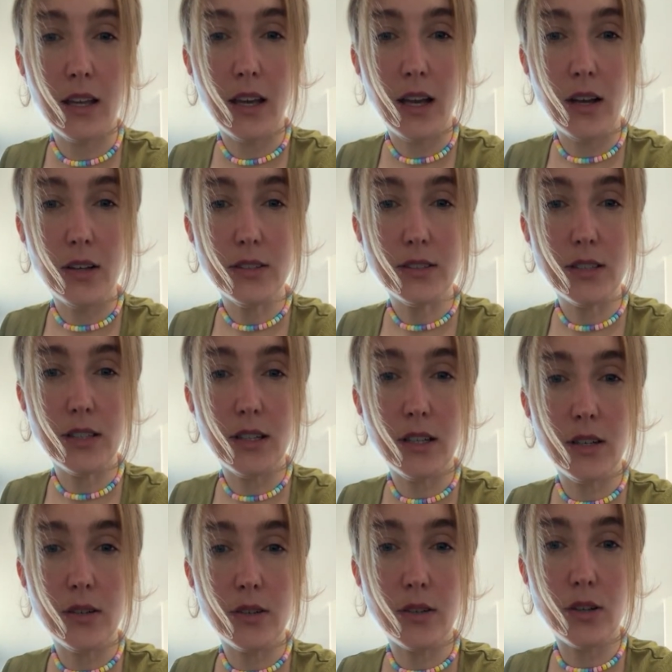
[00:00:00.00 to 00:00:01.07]
How's the
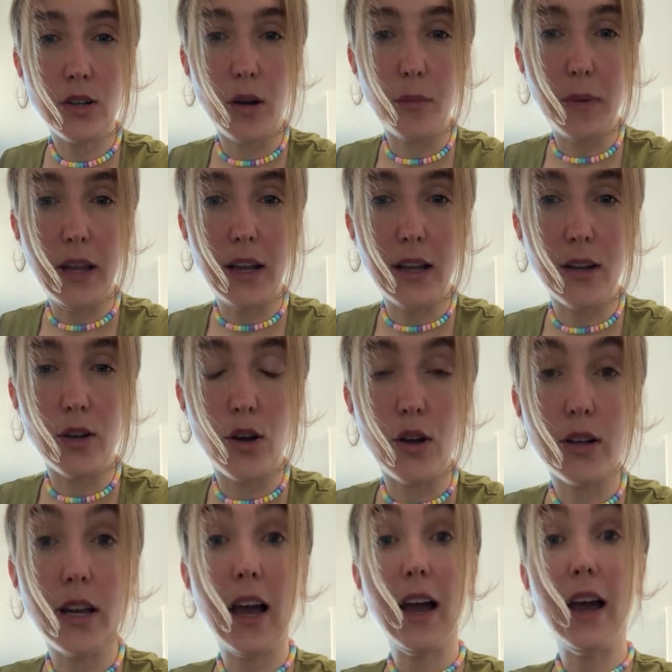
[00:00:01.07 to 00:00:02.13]
logo coming along?
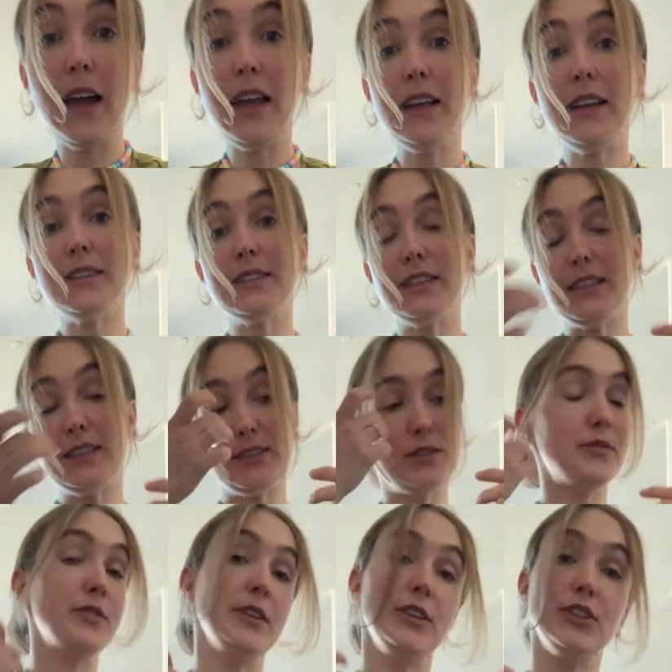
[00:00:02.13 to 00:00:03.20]
I did
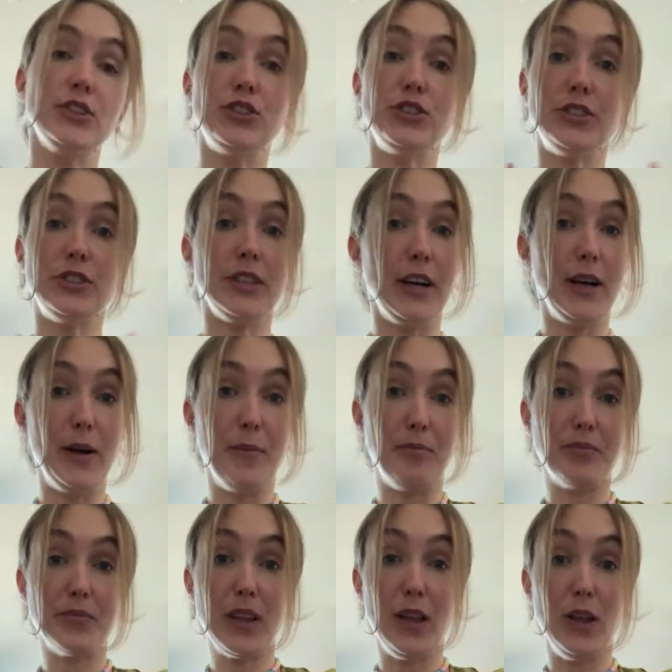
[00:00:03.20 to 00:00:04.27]
finish the
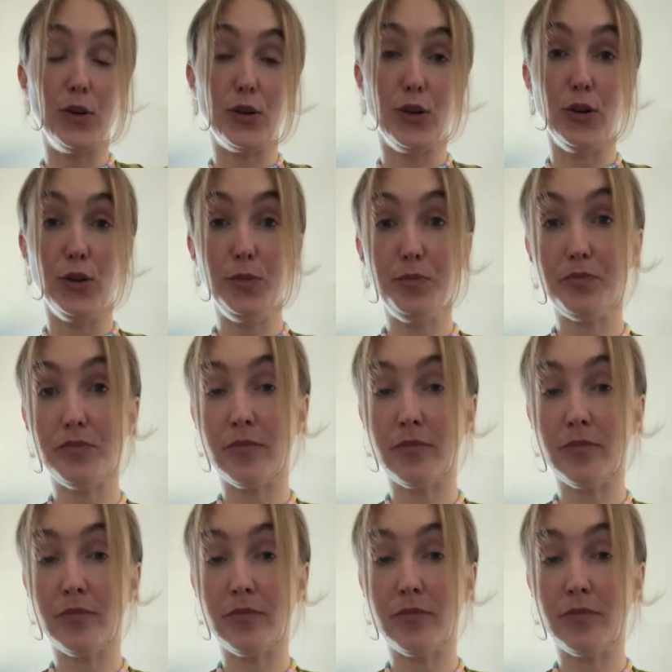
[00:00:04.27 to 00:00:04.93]
logo.